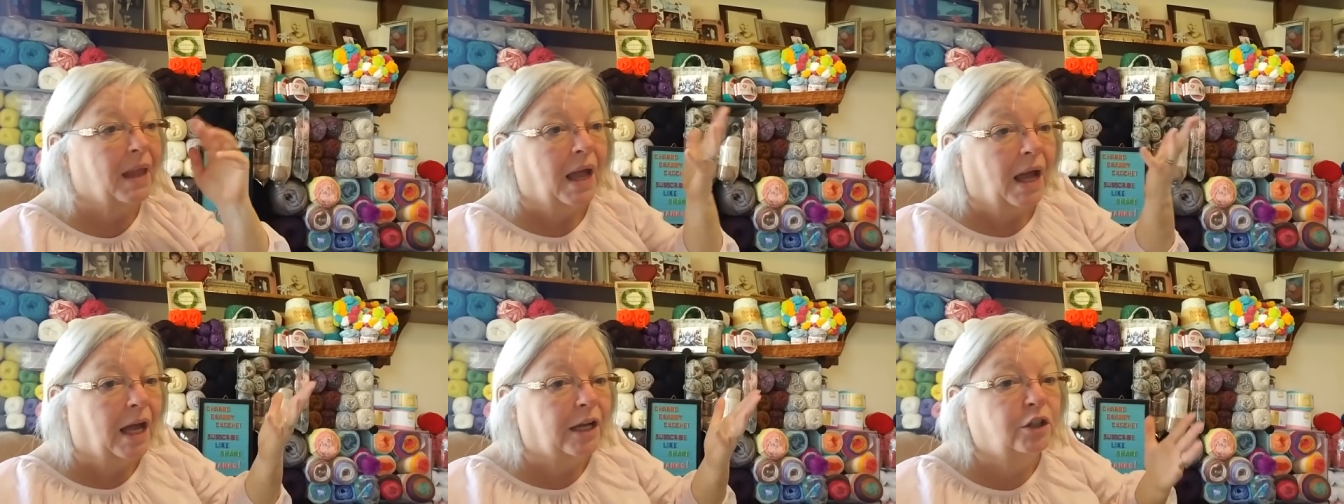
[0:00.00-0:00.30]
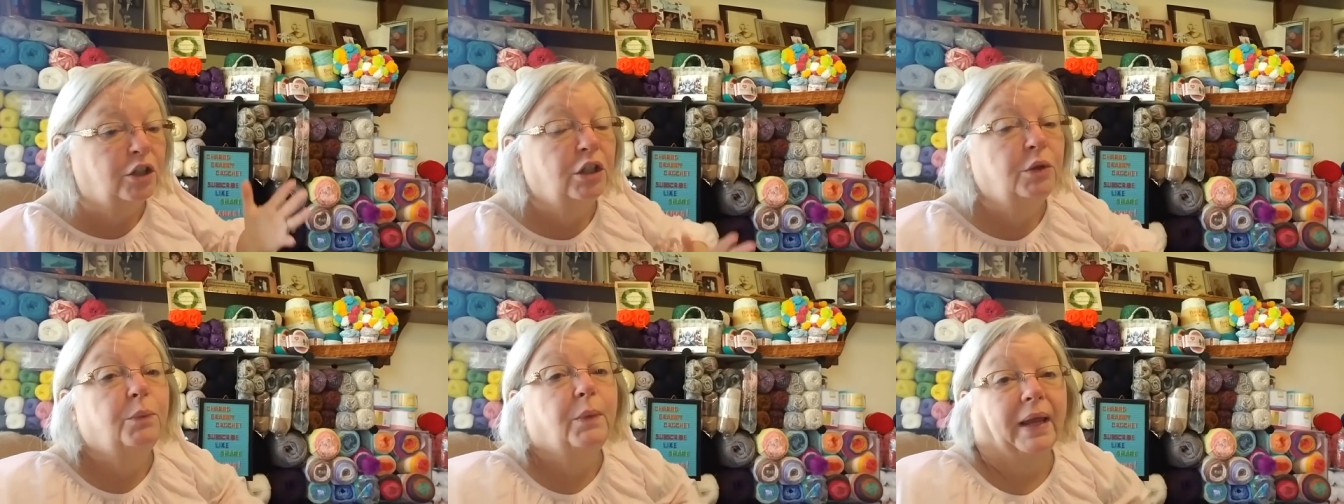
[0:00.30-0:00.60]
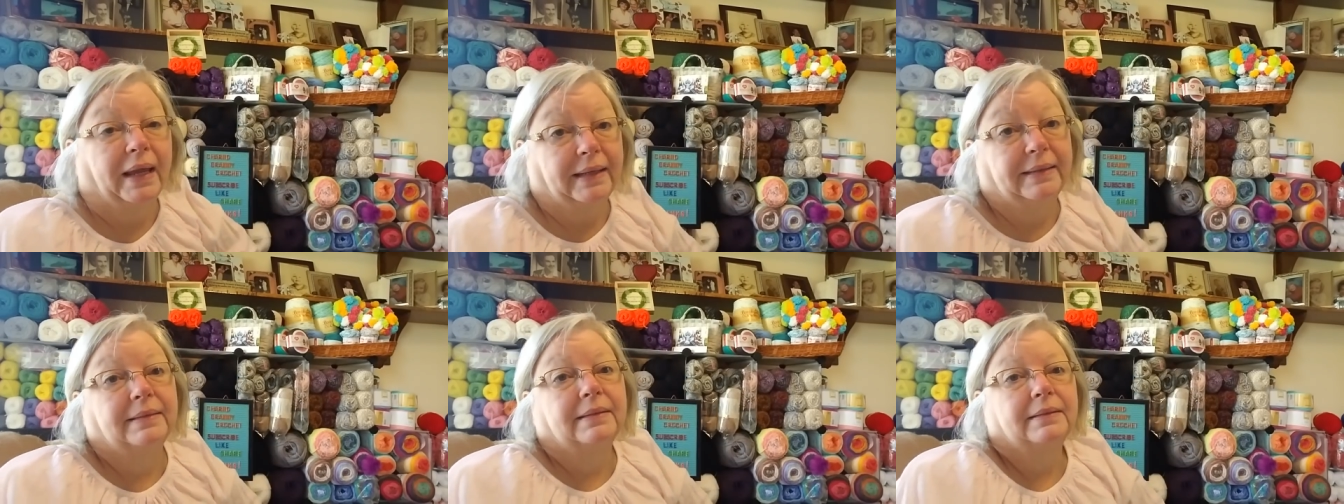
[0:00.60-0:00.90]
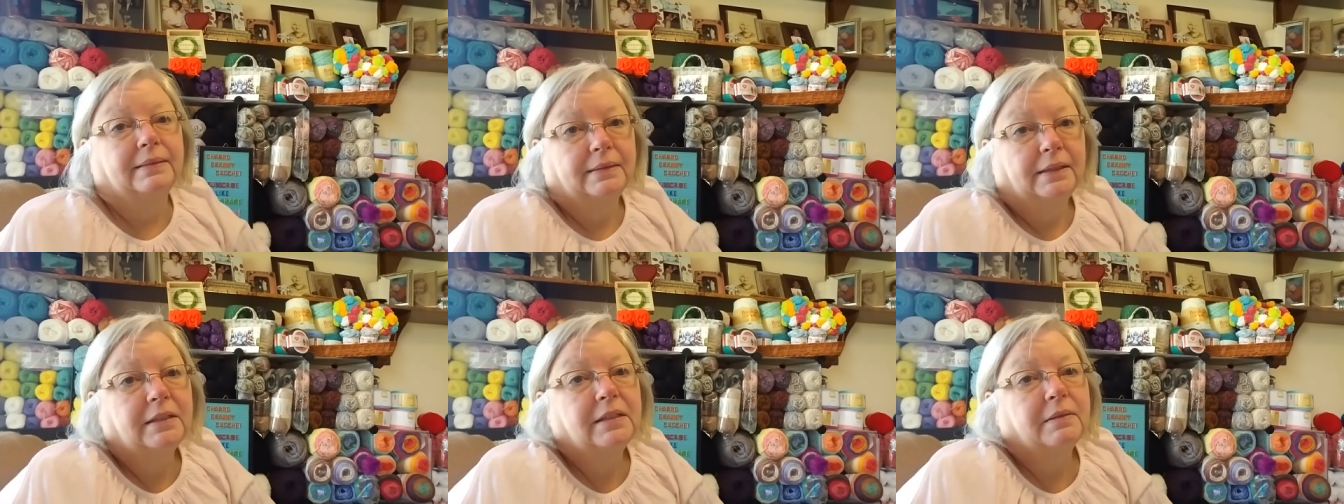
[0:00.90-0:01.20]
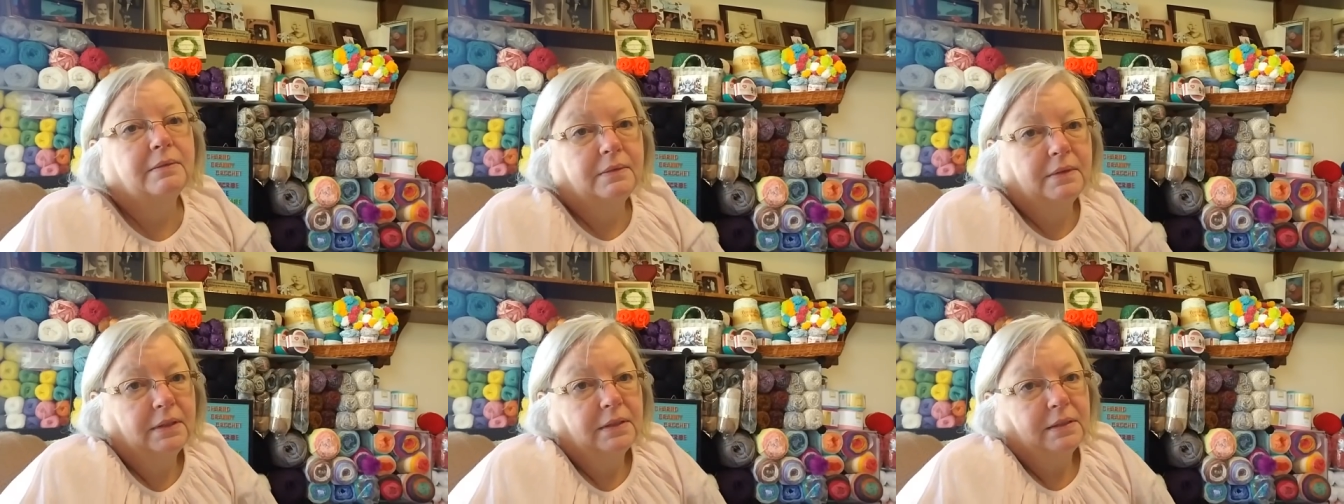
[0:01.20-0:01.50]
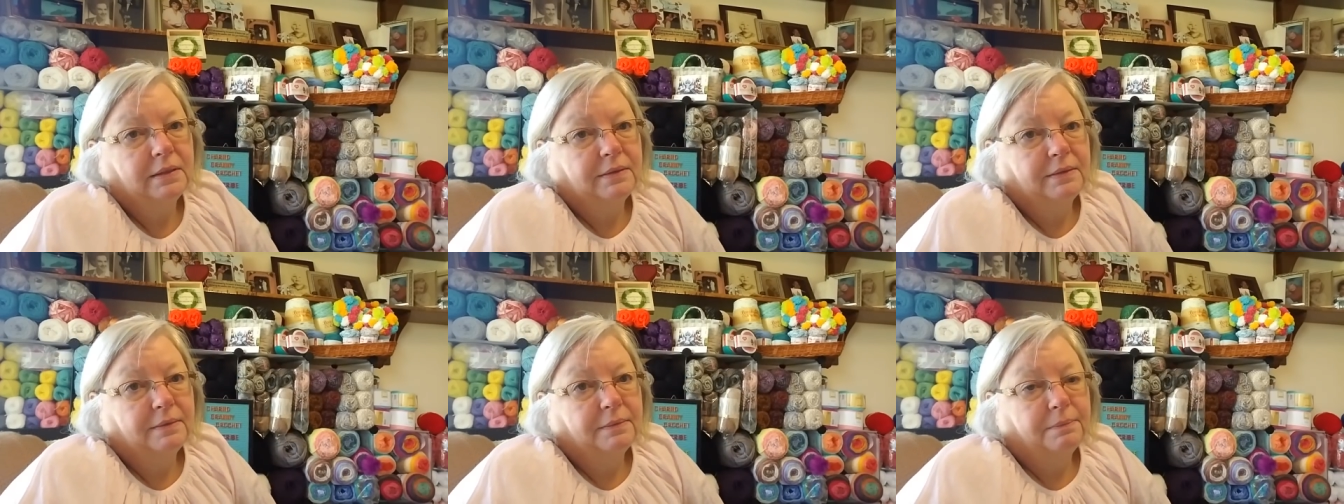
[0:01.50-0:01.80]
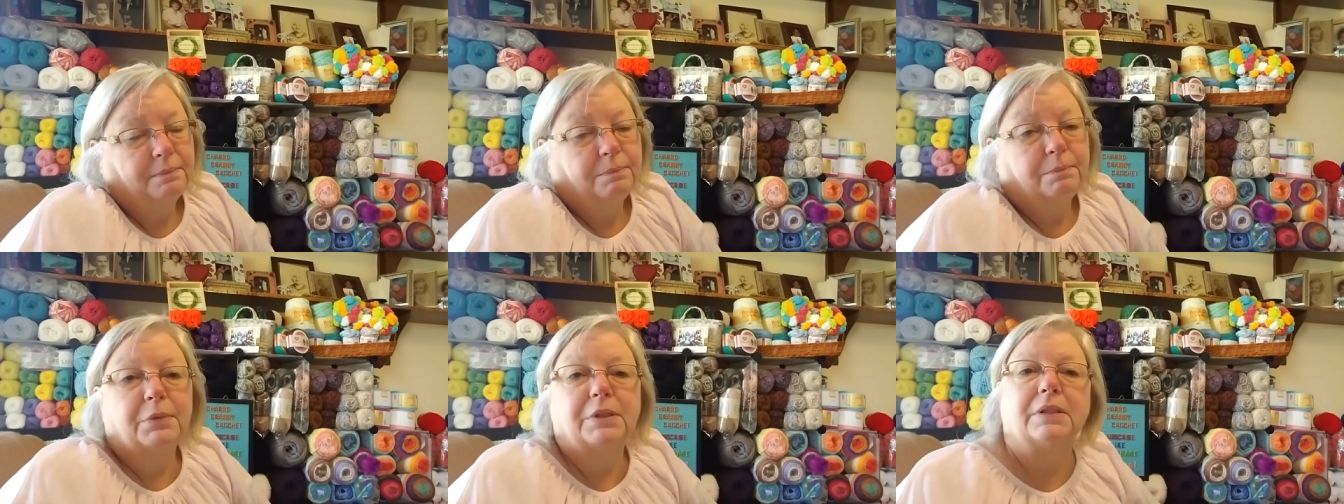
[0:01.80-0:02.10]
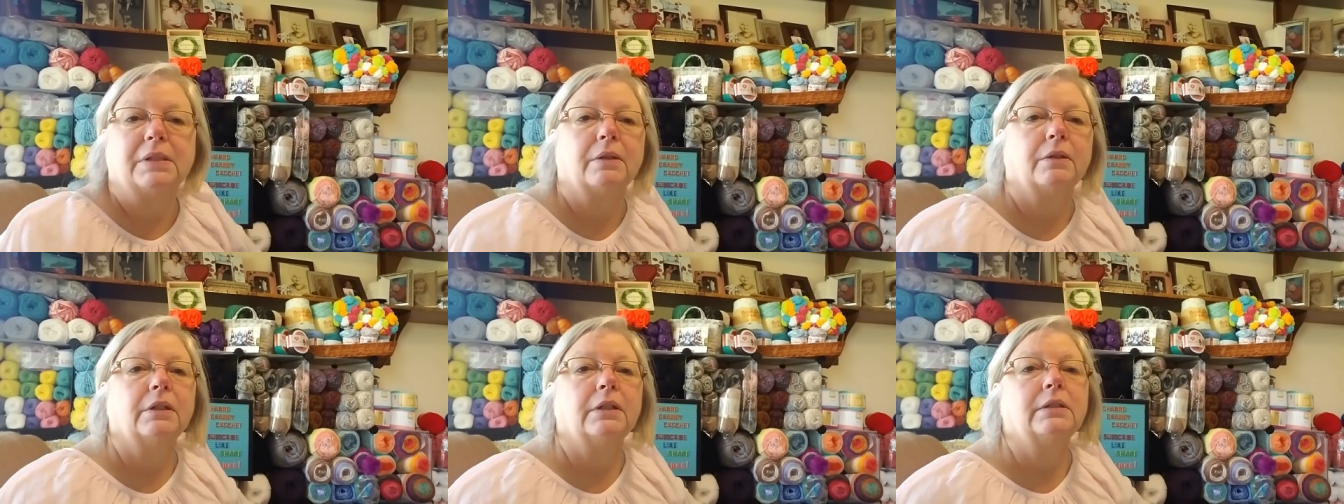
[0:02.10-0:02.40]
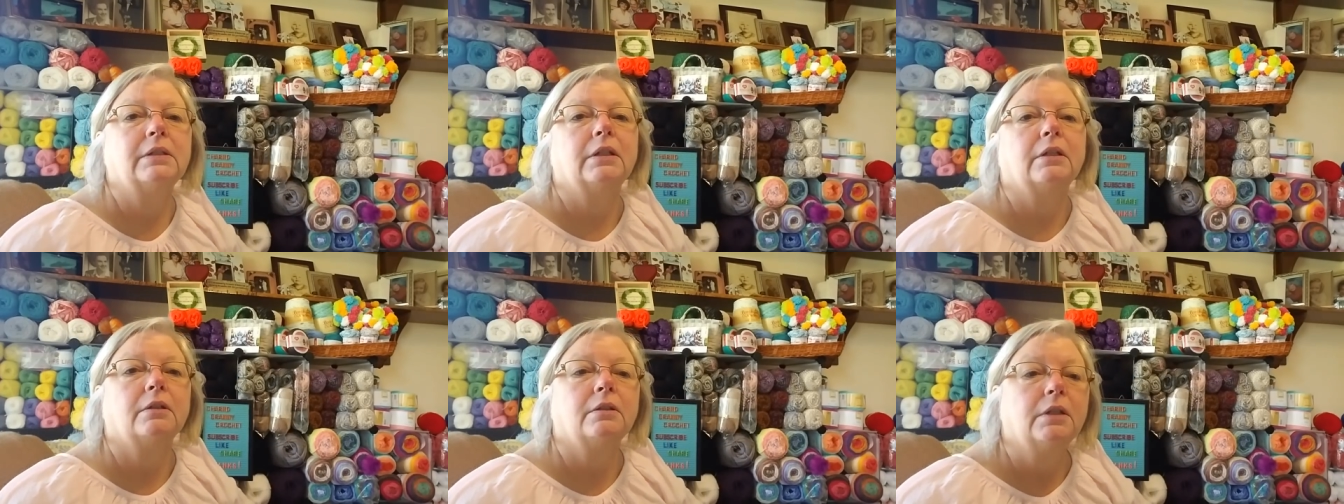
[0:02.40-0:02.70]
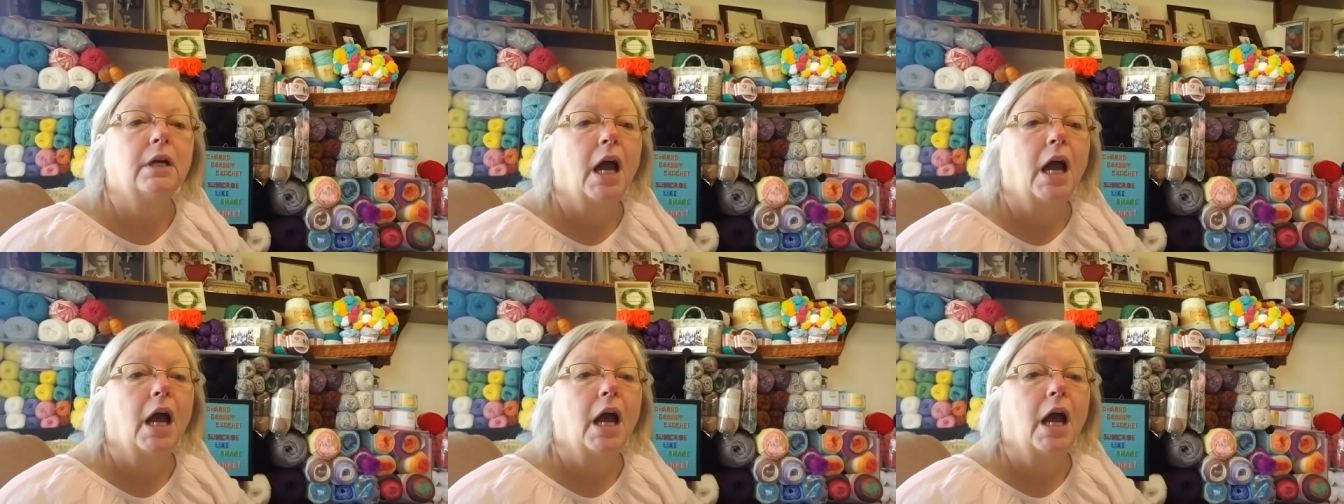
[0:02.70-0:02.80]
couldn't wait. Let's be serious here.